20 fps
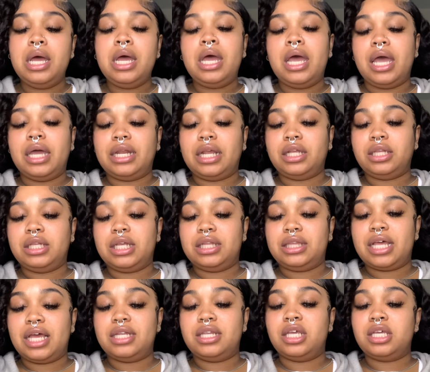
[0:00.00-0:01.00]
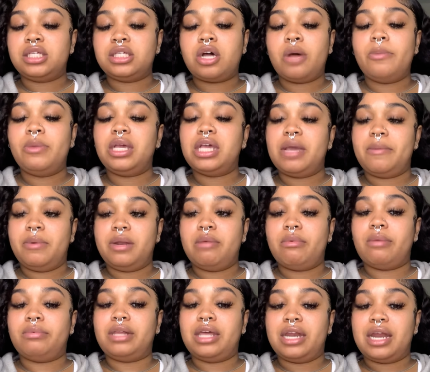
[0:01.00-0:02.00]
and they did that, it's going to be keeping them
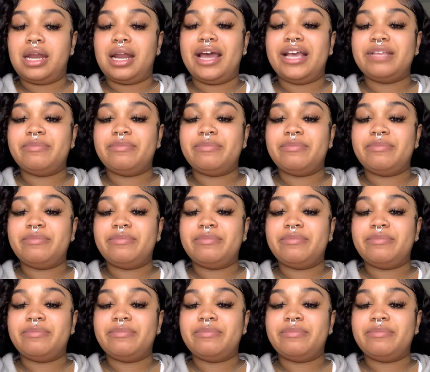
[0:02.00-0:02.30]
up late at night,